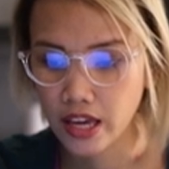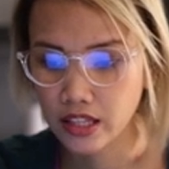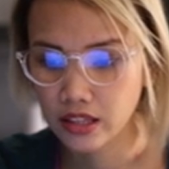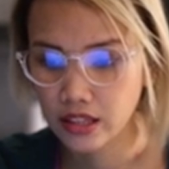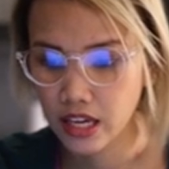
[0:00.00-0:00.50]

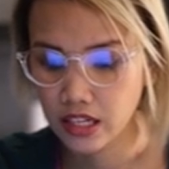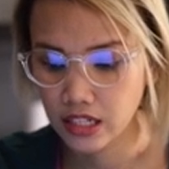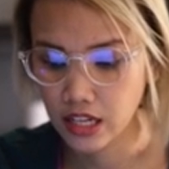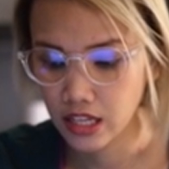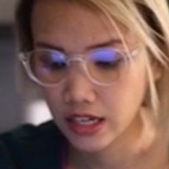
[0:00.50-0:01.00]
and then
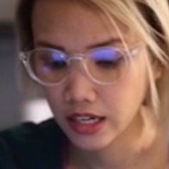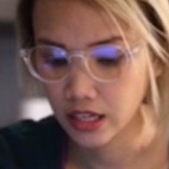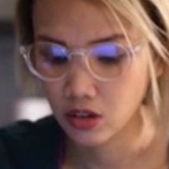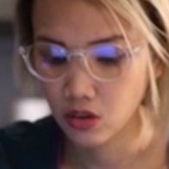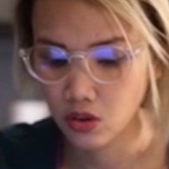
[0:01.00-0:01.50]

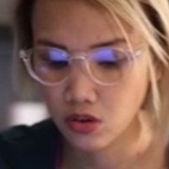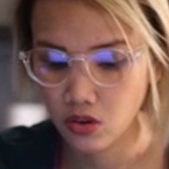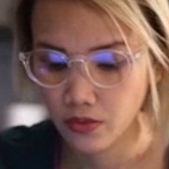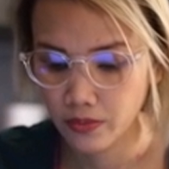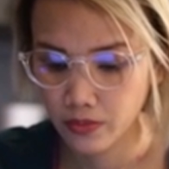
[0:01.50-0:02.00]
ilalagay
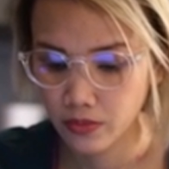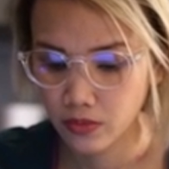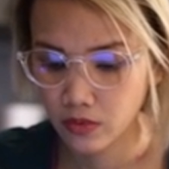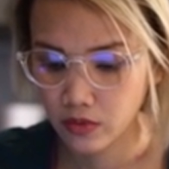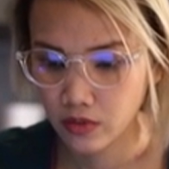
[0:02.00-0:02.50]
ko
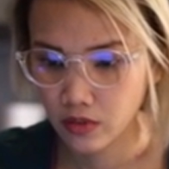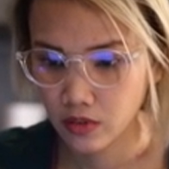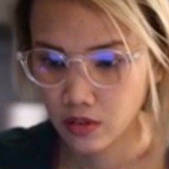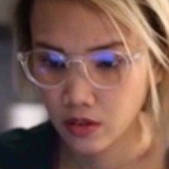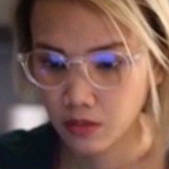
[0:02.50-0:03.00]

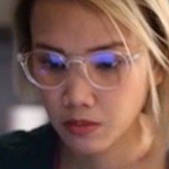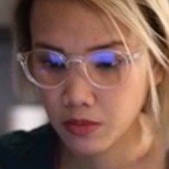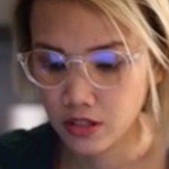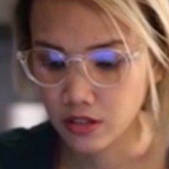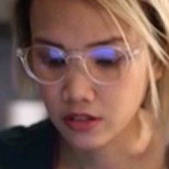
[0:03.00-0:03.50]

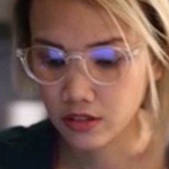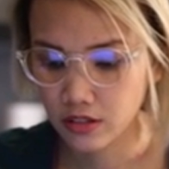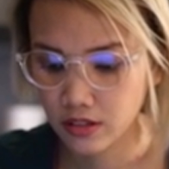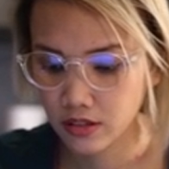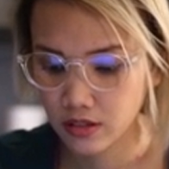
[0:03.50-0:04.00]

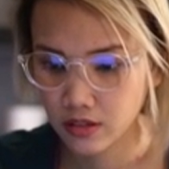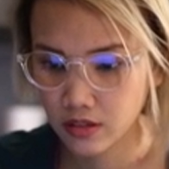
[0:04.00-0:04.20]
Brussels.